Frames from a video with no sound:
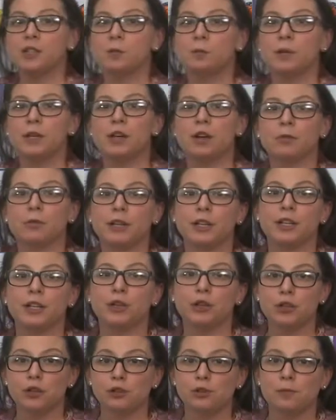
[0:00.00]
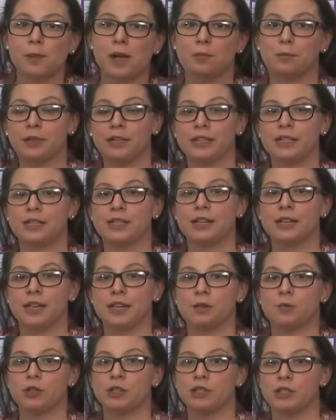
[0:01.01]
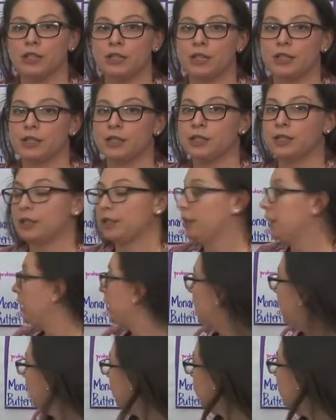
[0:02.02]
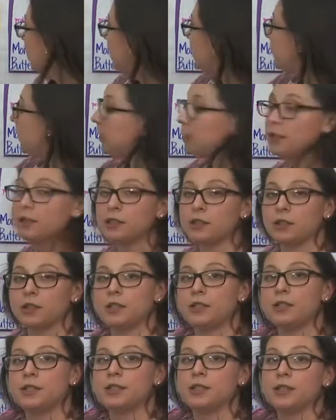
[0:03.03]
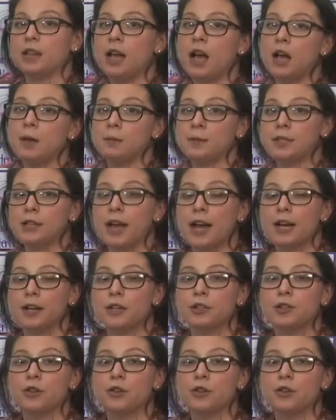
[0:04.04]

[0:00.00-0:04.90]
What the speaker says: we already knew about plants and animals' needs. These answers helped guide us